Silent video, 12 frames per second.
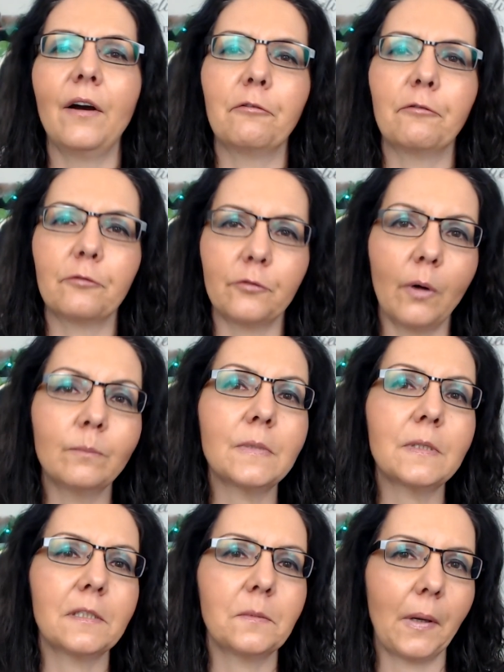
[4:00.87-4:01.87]
from
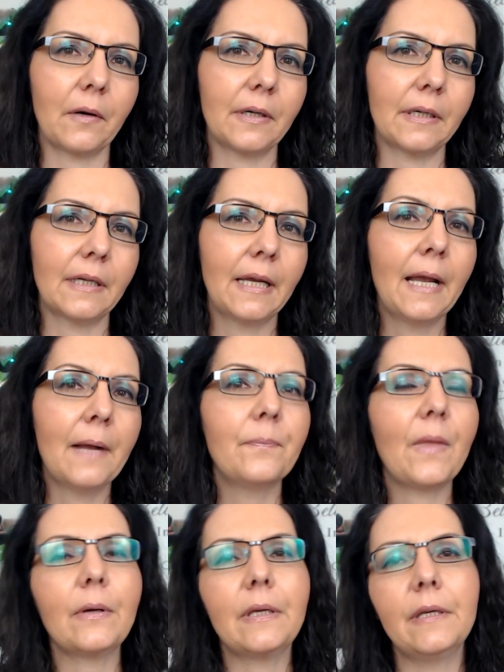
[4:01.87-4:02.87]
spirit.
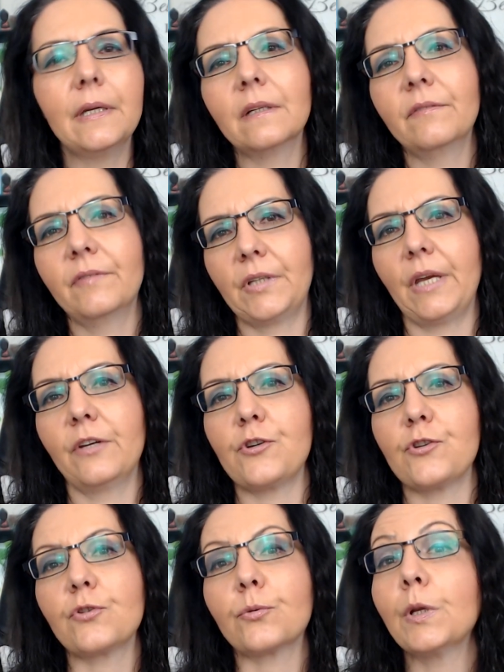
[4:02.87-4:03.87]
Now, here the invitation
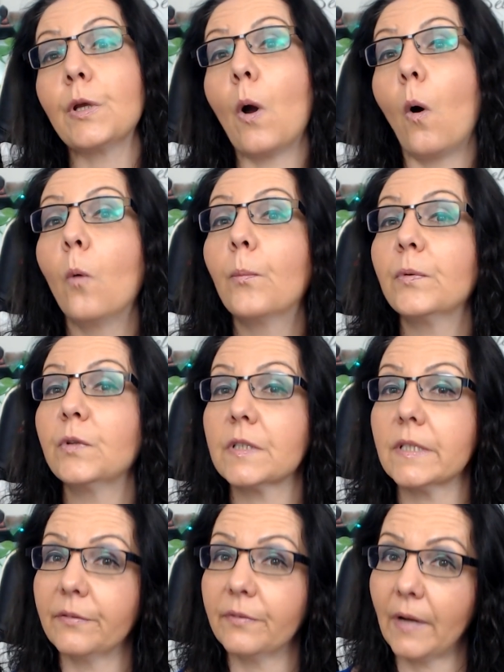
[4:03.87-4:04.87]
is to really open
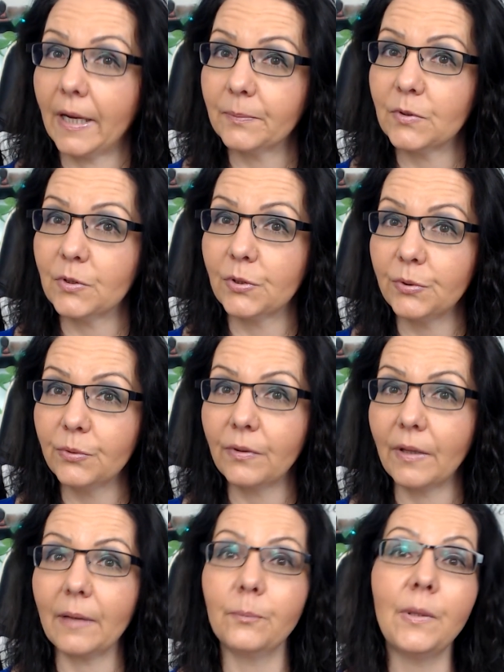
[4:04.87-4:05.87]
yourself up to
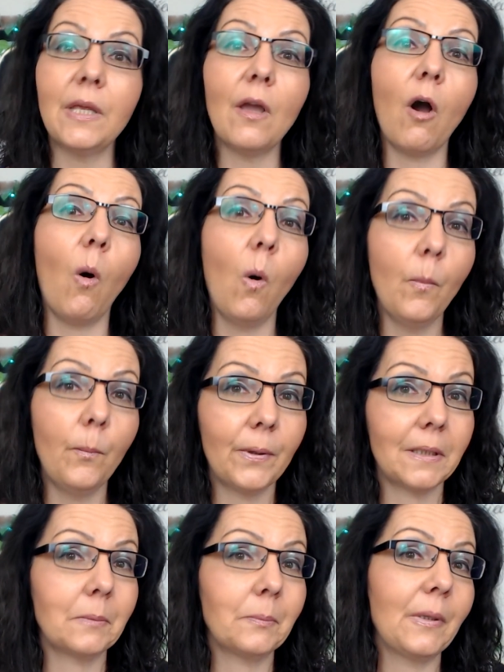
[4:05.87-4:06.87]
that. Be
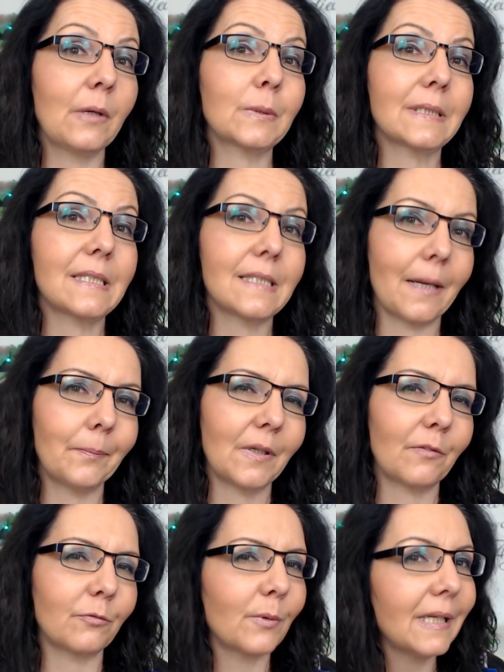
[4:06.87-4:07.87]
open, be
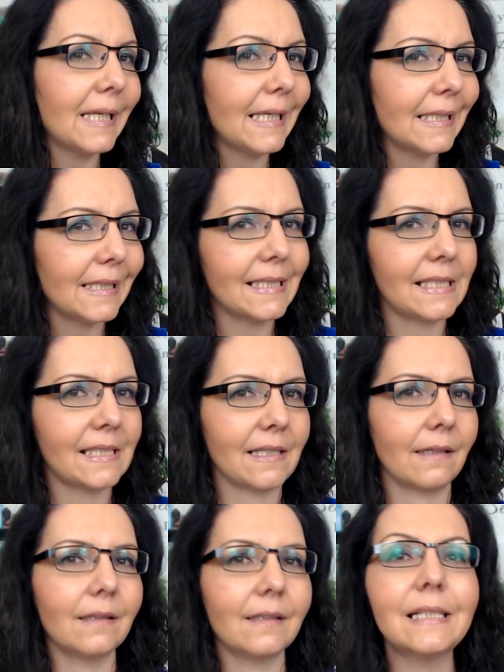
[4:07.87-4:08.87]
receptive, really
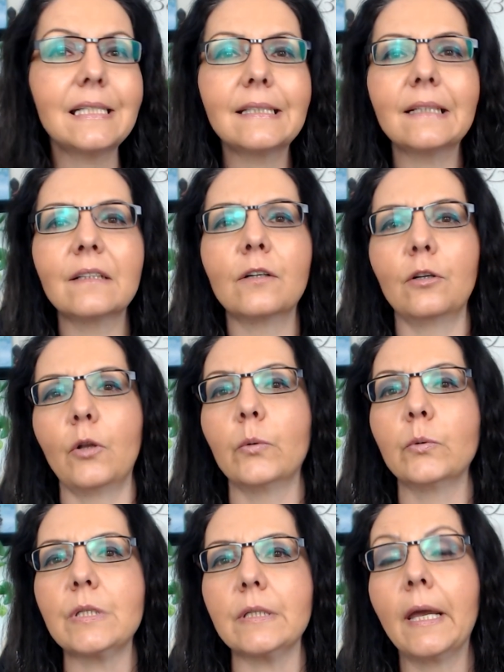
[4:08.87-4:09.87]
listen
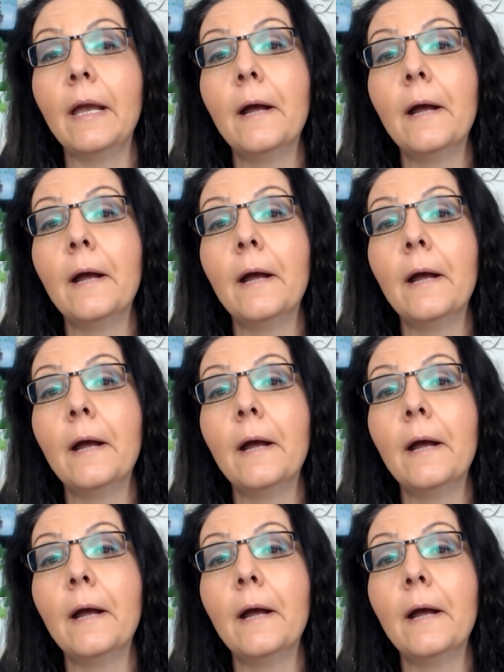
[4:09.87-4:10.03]
closely.